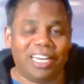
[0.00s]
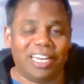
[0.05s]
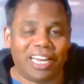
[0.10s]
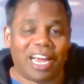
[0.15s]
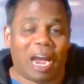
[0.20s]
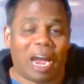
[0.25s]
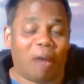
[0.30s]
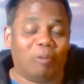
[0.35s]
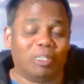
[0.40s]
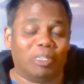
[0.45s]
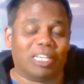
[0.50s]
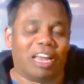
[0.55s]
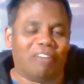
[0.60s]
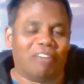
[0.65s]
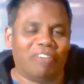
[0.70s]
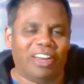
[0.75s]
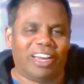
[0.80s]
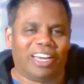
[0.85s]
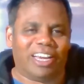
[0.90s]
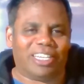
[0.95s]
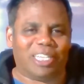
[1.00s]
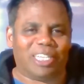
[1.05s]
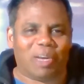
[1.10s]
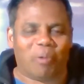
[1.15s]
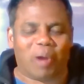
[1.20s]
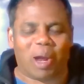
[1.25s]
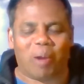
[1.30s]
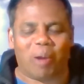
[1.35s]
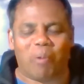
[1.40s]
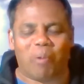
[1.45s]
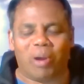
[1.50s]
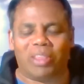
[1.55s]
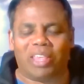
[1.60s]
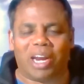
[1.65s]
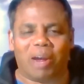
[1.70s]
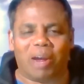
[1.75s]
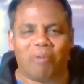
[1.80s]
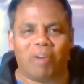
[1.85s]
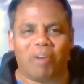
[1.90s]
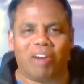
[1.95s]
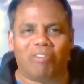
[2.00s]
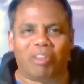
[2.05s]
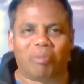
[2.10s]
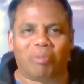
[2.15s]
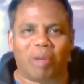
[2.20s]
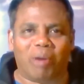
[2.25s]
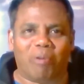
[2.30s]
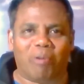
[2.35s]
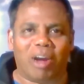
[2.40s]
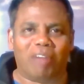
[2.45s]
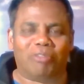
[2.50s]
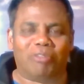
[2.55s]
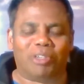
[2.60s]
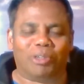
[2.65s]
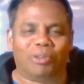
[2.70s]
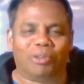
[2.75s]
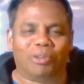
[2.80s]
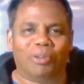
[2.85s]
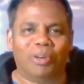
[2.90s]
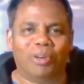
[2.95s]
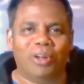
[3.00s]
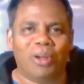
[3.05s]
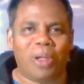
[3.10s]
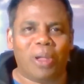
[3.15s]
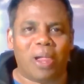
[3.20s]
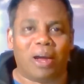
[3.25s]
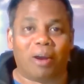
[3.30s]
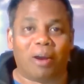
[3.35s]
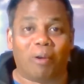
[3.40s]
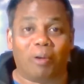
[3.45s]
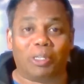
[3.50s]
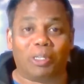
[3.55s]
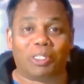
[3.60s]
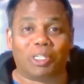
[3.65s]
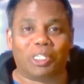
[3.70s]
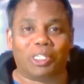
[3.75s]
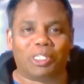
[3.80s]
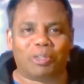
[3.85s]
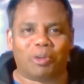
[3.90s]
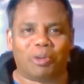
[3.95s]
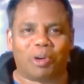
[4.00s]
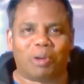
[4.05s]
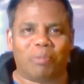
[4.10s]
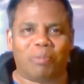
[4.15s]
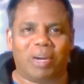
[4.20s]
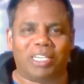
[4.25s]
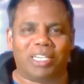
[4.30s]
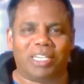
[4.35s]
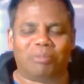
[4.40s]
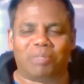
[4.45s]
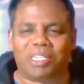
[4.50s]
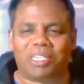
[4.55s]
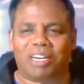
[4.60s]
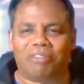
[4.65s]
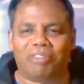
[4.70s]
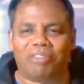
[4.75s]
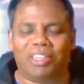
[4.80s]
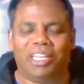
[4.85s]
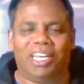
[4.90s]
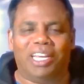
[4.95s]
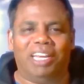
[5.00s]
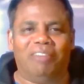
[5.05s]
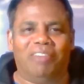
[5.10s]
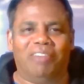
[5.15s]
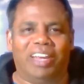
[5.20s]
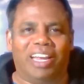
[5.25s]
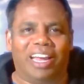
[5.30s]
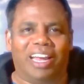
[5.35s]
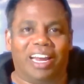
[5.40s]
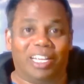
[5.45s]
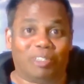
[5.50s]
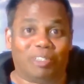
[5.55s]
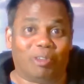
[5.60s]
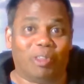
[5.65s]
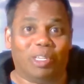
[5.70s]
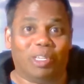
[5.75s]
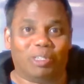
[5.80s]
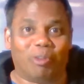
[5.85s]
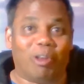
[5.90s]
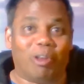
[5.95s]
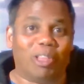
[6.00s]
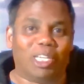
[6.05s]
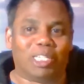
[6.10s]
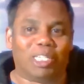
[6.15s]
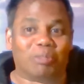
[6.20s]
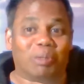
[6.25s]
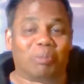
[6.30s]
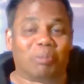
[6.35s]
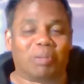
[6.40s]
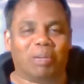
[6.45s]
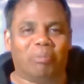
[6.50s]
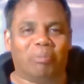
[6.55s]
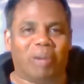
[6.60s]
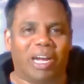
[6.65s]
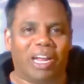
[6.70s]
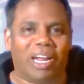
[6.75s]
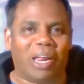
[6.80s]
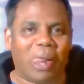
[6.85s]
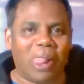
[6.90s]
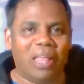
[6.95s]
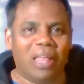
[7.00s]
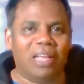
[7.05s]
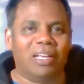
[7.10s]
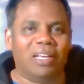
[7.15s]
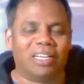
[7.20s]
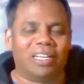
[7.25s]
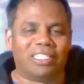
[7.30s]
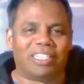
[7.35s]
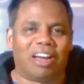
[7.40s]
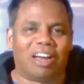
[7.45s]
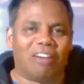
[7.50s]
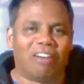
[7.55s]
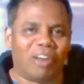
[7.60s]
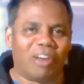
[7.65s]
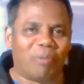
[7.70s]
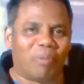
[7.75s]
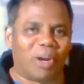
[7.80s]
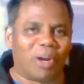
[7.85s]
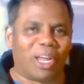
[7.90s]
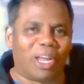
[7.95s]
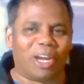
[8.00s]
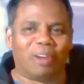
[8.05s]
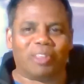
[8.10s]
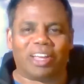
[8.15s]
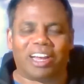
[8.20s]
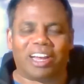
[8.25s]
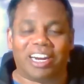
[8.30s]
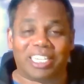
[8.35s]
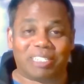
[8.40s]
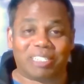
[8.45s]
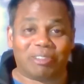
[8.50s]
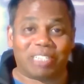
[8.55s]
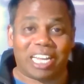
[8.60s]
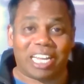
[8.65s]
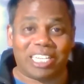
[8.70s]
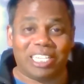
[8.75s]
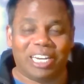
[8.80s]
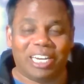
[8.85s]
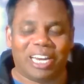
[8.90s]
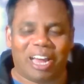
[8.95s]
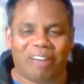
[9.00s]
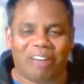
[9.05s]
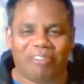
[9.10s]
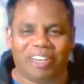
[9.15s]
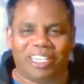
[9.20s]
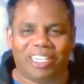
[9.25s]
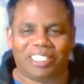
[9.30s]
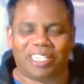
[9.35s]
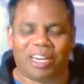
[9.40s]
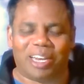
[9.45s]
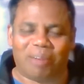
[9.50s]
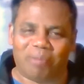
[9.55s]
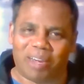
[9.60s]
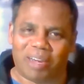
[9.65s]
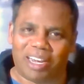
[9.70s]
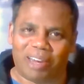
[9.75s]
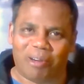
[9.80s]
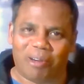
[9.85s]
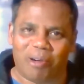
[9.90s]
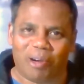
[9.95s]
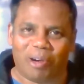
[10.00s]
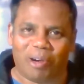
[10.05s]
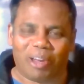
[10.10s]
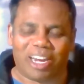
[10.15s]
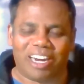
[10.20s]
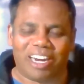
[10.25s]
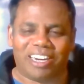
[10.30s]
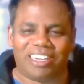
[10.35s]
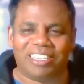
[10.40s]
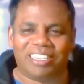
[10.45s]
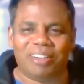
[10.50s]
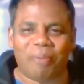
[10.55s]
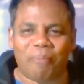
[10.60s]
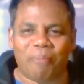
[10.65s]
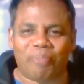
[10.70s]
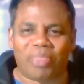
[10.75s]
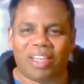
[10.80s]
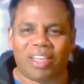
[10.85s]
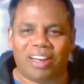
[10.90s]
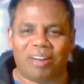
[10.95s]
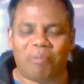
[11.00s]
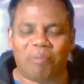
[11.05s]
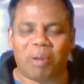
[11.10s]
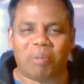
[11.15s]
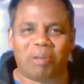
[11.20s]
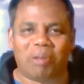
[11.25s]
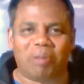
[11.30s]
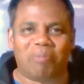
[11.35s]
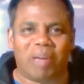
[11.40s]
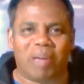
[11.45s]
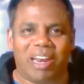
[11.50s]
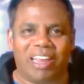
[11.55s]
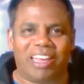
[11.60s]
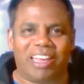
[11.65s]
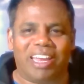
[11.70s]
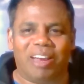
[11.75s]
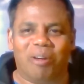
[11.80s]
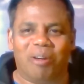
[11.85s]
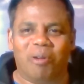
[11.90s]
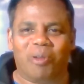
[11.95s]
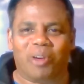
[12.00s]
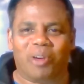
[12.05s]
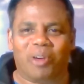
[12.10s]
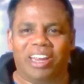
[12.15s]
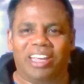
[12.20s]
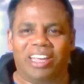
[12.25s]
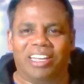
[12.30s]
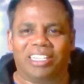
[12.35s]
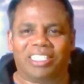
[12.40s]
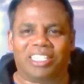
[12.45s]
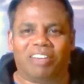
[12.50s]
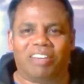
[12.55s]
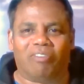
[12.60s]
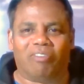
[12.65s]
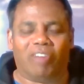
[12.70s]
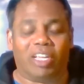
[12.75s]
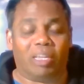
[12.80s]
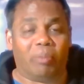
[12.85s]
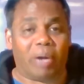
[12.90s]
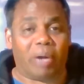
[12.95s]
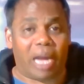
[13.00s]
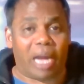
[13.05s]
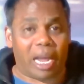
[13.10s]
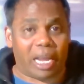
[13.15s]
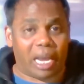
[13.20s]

I was laughing actually when I went there. I went with my wife to a grocery store to buy some stuff in the evening, and I saw all these people buying stuff and putting into the cart. So I was actually laughing, saying, my God, look at people panicking already and stuff like that. But